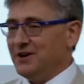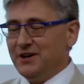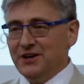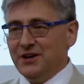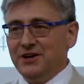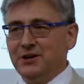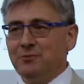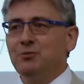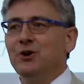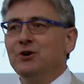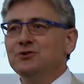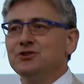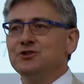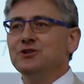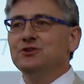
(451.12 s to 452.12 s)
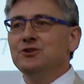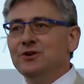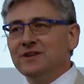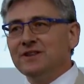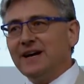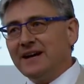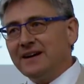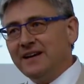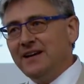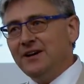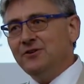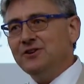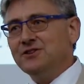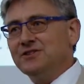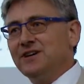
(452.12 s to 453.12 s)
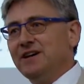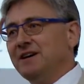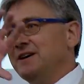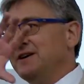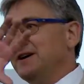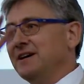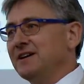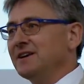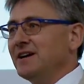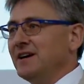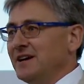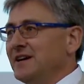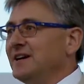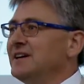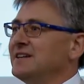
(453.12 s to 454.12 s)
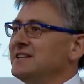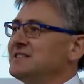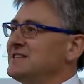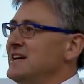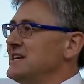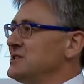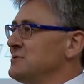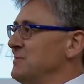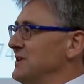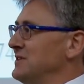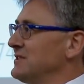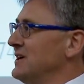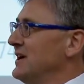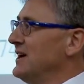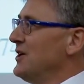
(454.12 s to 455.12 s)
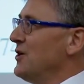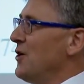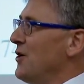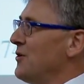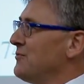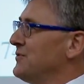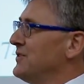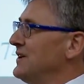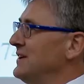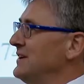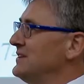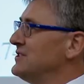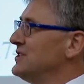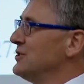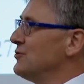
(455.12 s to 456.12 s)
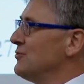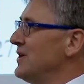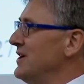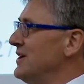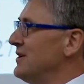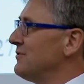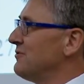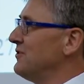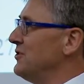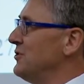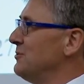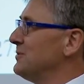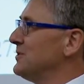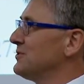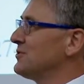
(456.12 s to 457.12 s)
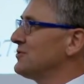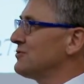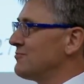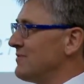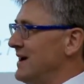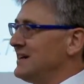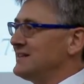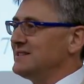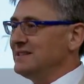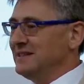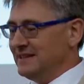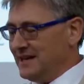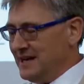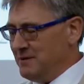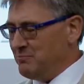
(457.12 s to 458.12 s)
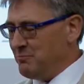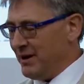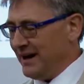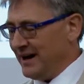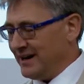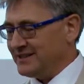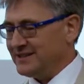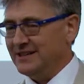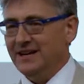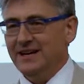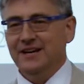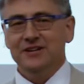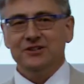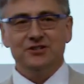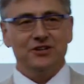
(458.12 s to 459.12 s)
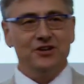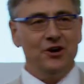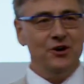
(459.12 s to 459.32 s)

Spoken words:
an approach to doing that. Here is an assessment of the degree of human threat and impact to